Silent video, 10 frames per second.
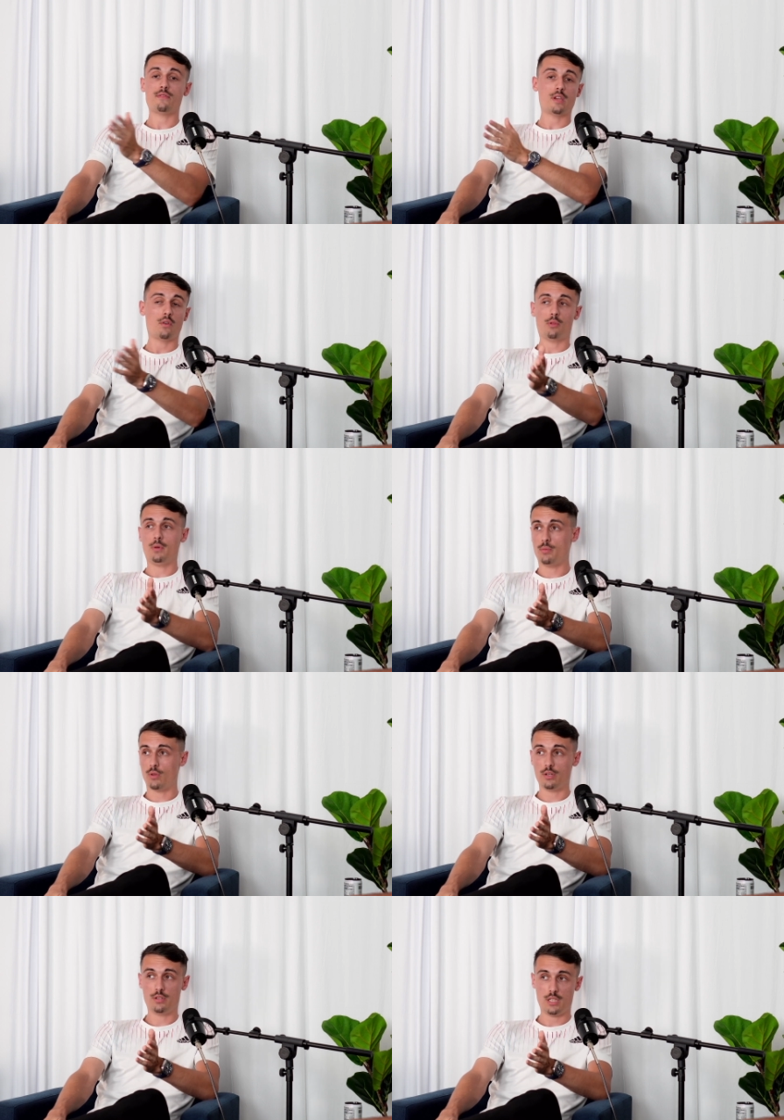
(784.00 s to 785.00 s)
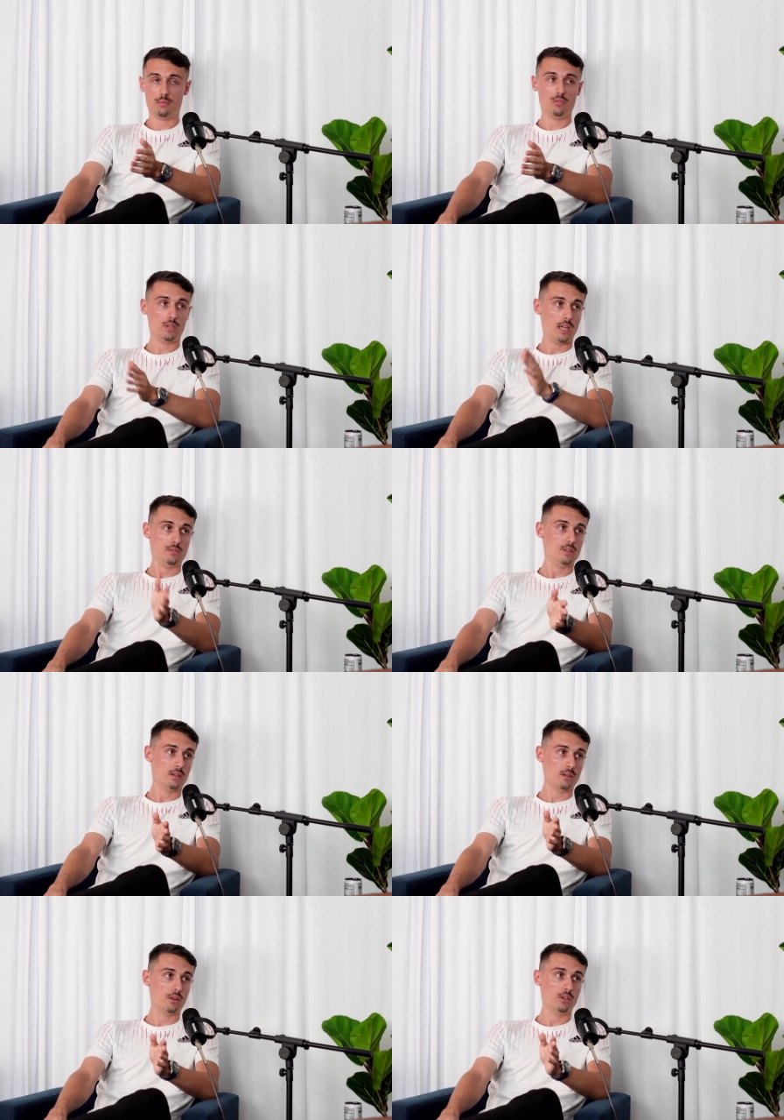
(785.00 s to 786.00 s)
to have other people on your team. You can't do that
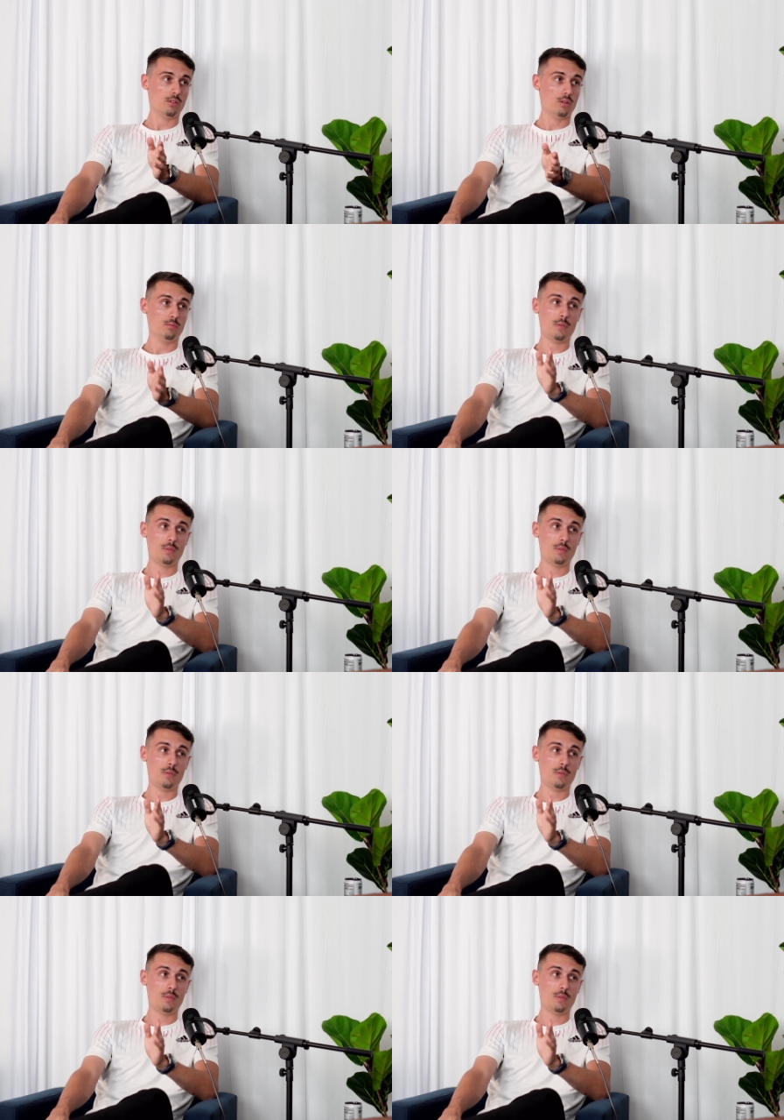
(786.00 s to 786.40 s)
on your own.